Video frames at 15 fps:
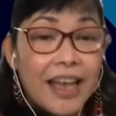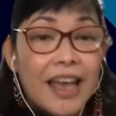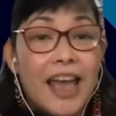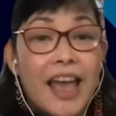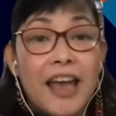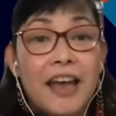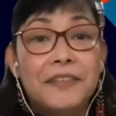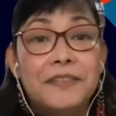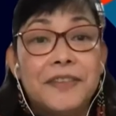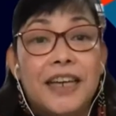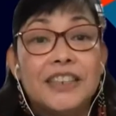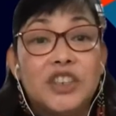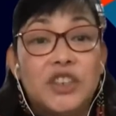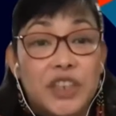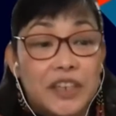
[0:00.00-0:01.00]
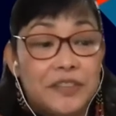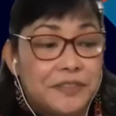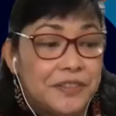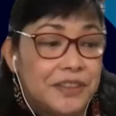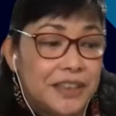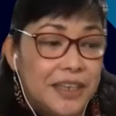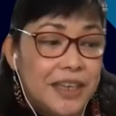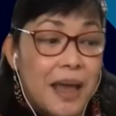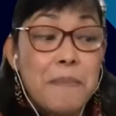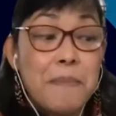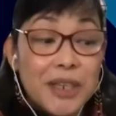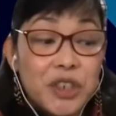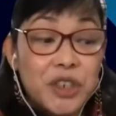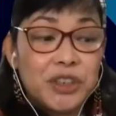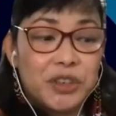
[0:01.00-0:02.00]
have a drift, a
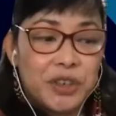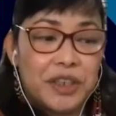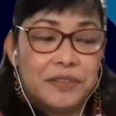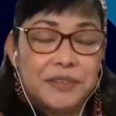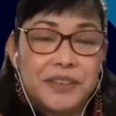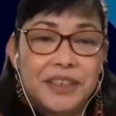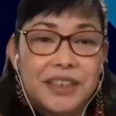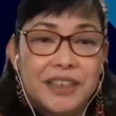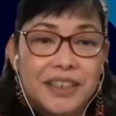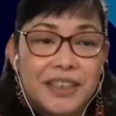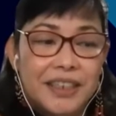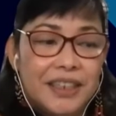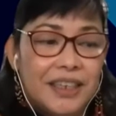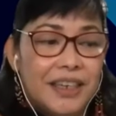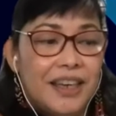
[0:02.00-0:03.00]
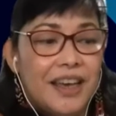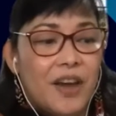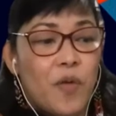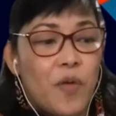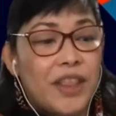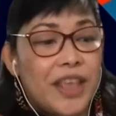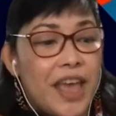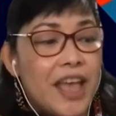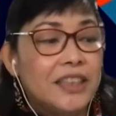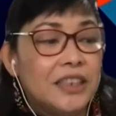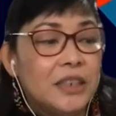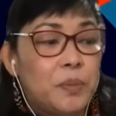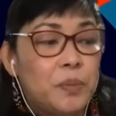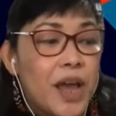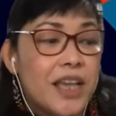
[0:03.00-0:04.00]
mission drift, when the
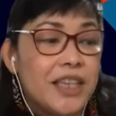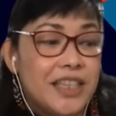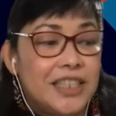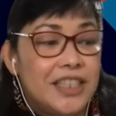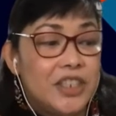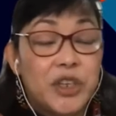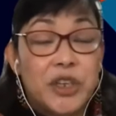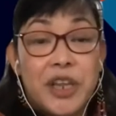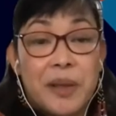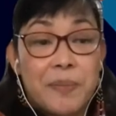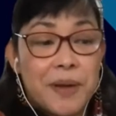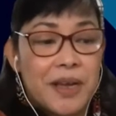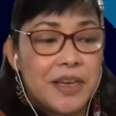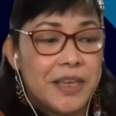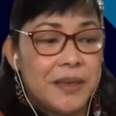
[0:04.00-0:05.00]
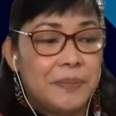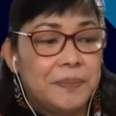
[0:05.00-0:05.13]
enterprise is earning money?